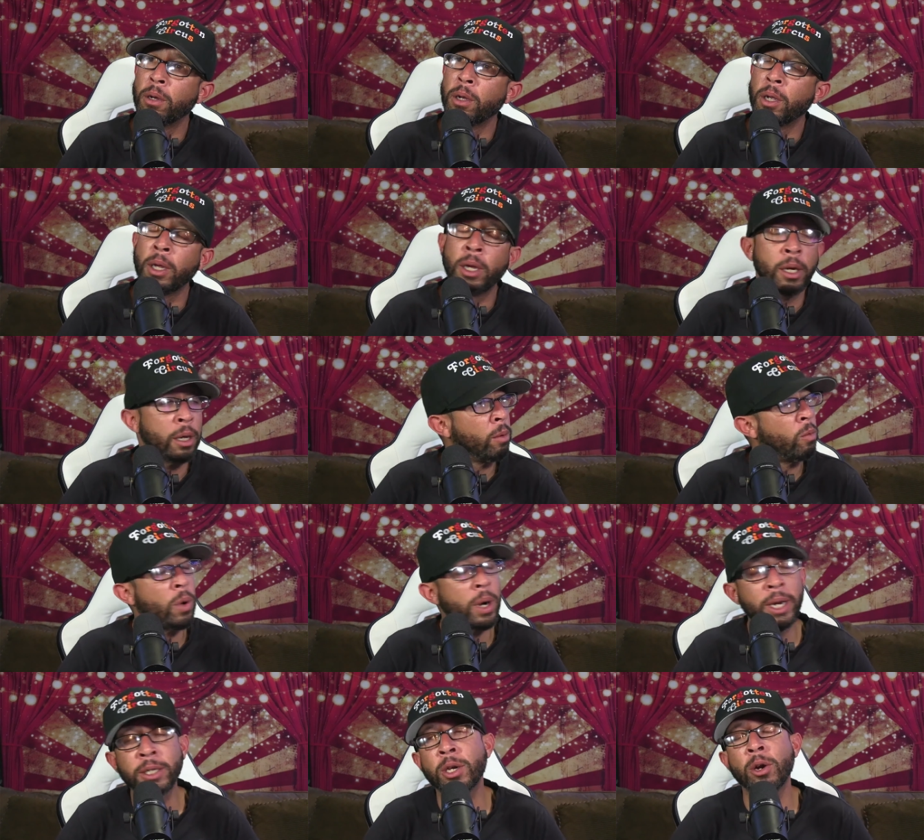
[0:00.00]
Eh, when
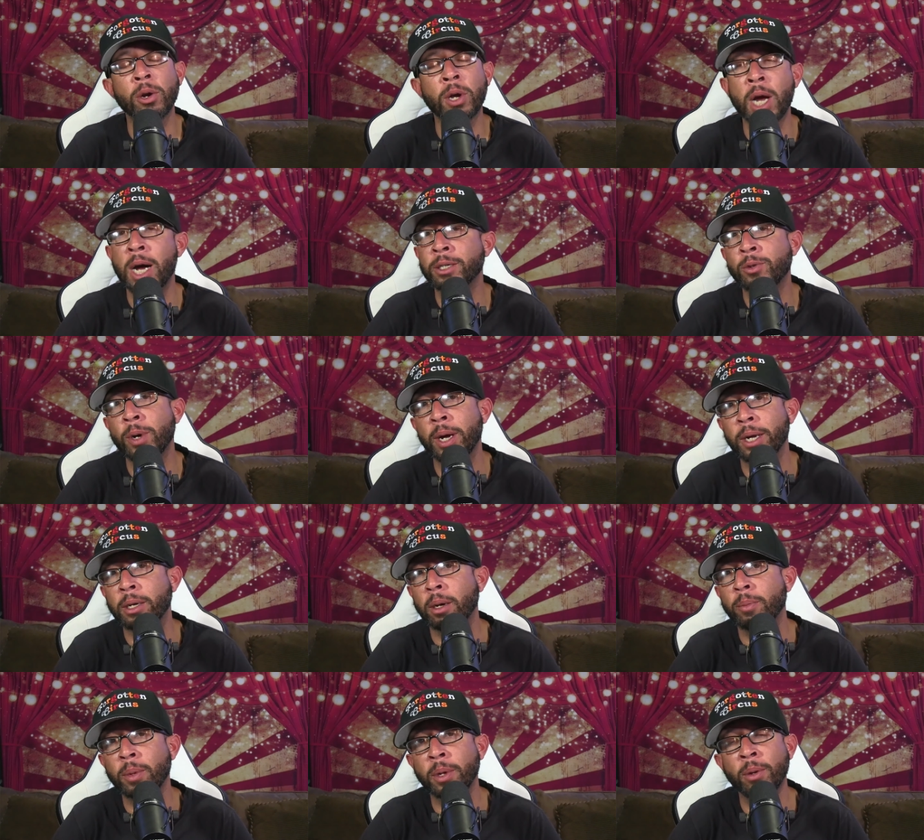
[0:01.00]
is her contract
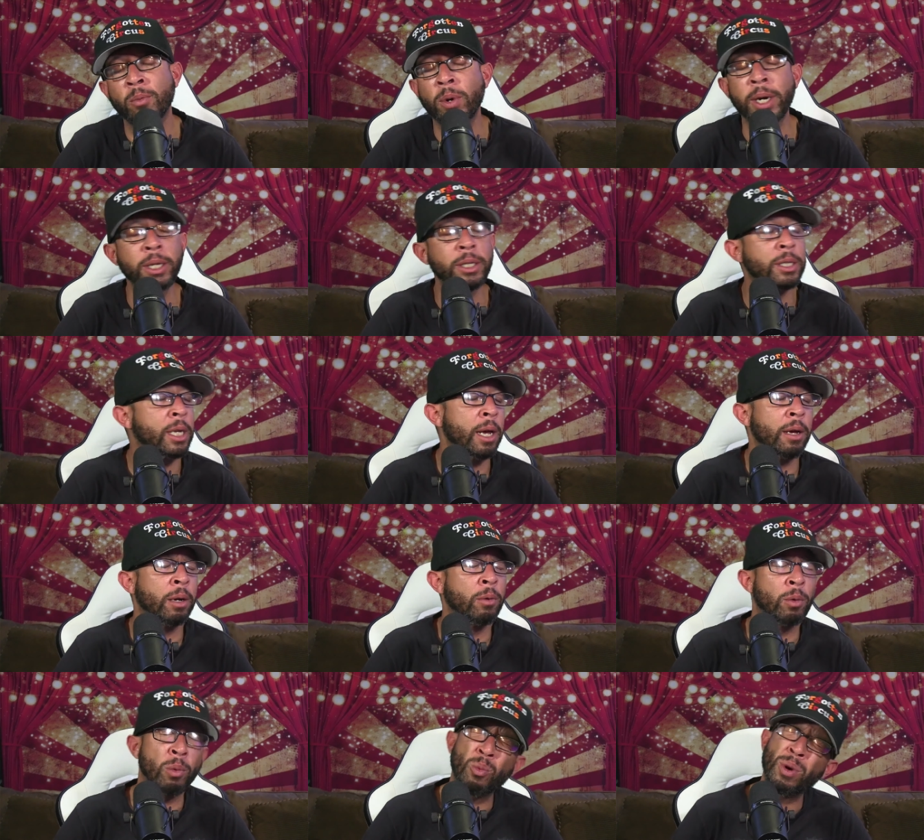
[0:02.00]
up, and when is Ke-
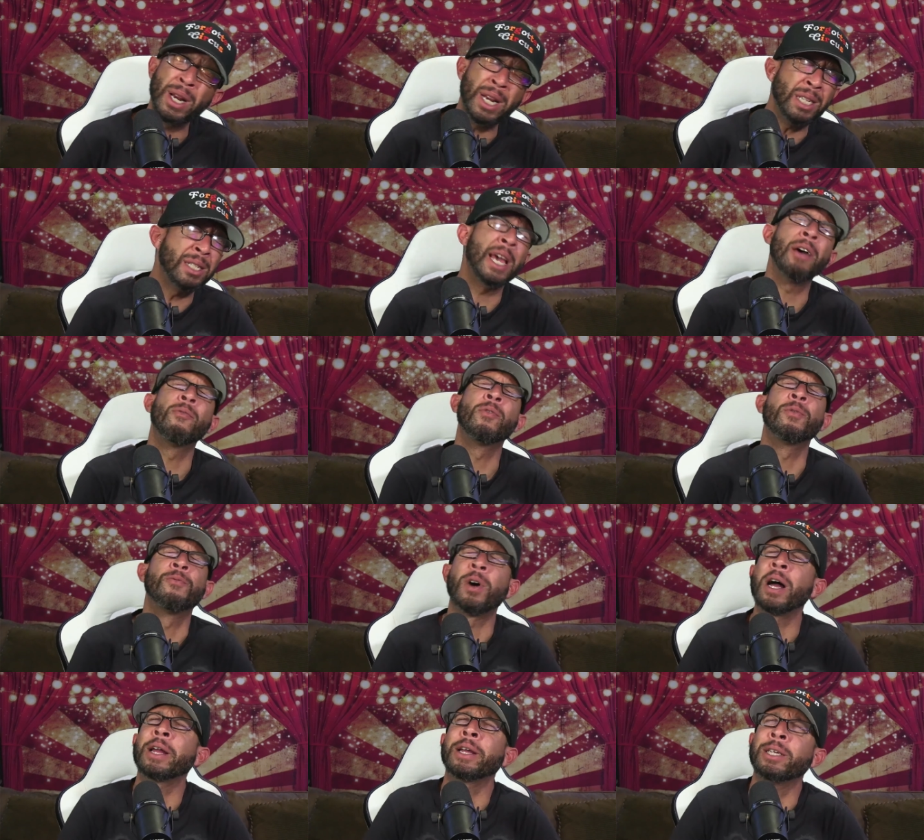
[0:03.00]
when is Kevin
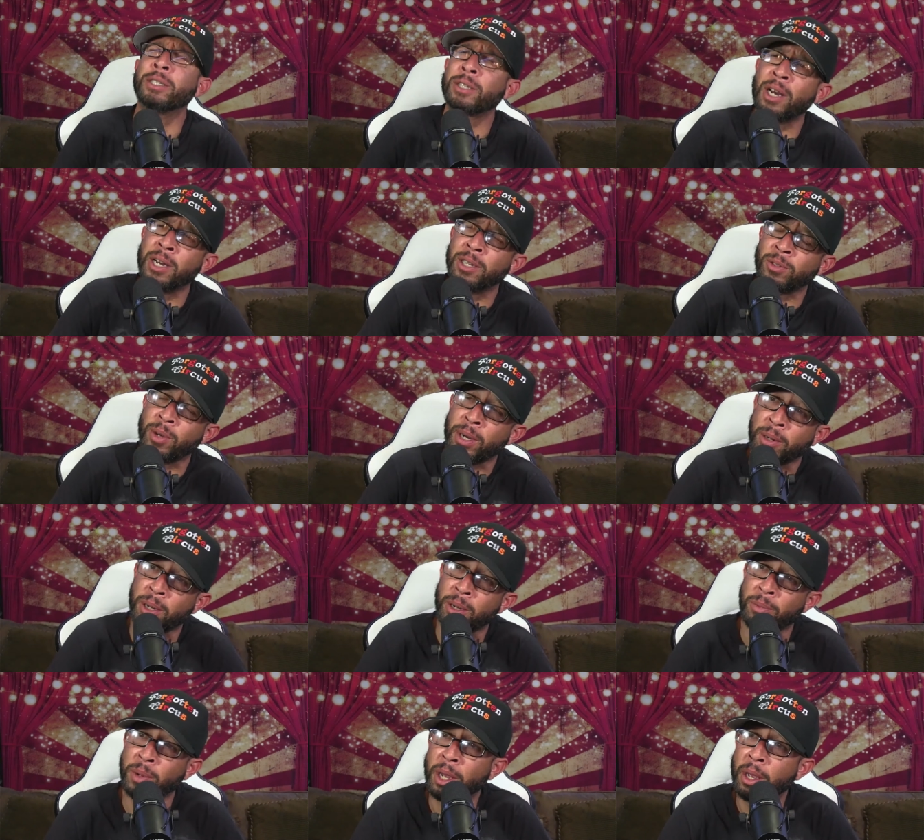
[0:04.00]
Feige's contract up?
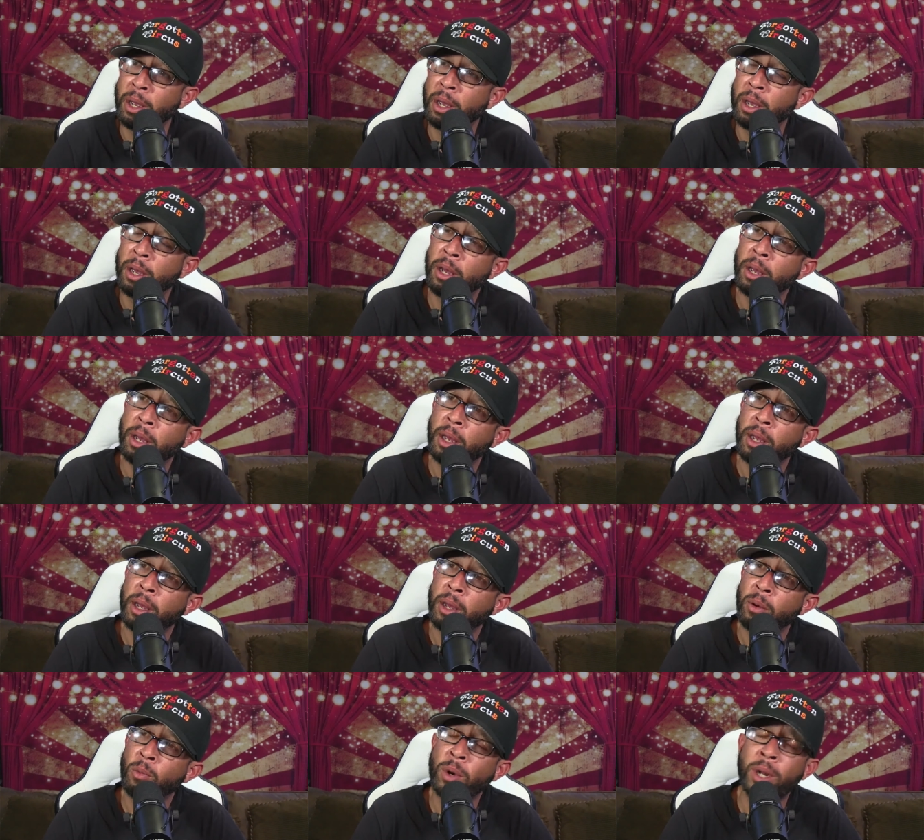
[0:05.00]

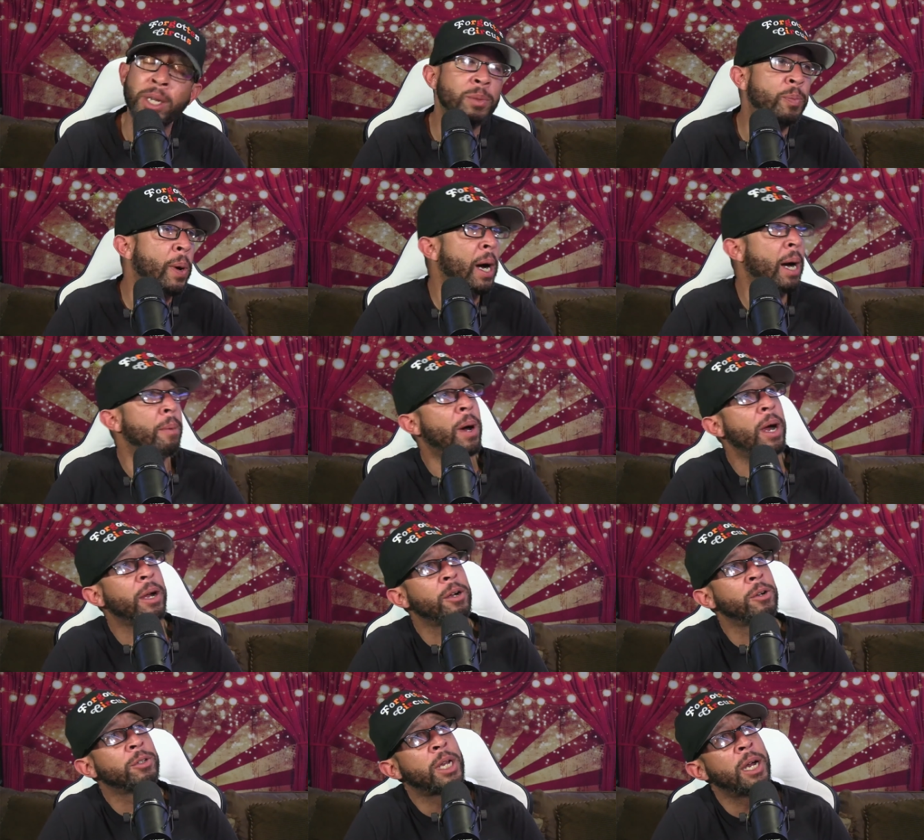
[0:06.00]
When is Bob
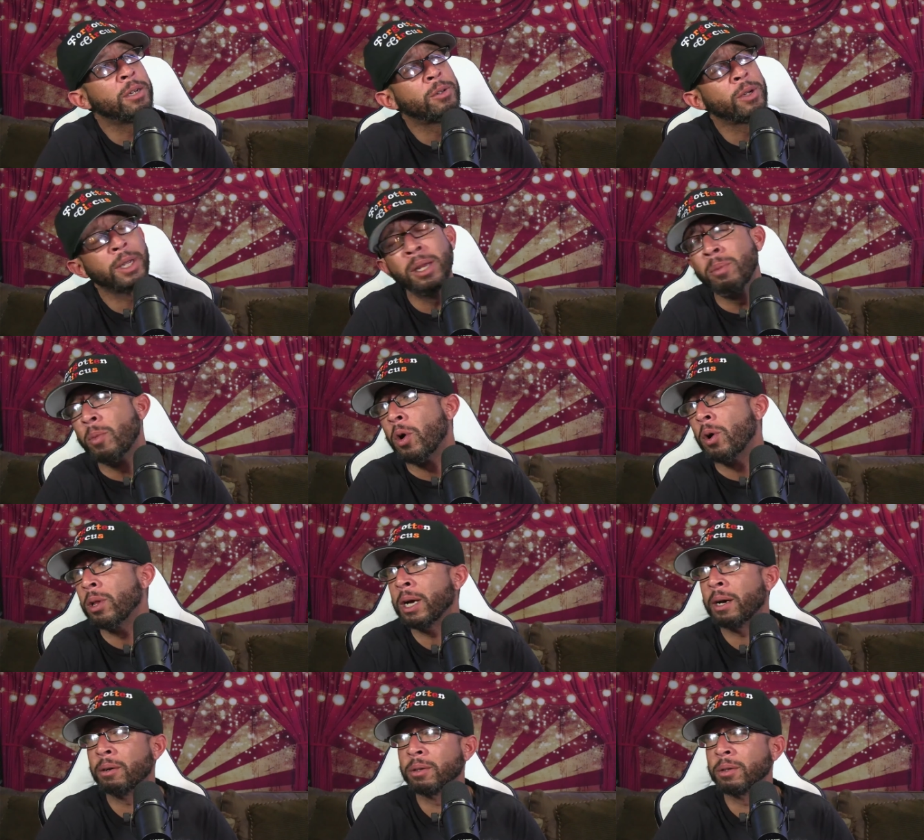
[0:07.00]
Iger's contract? Get them all out.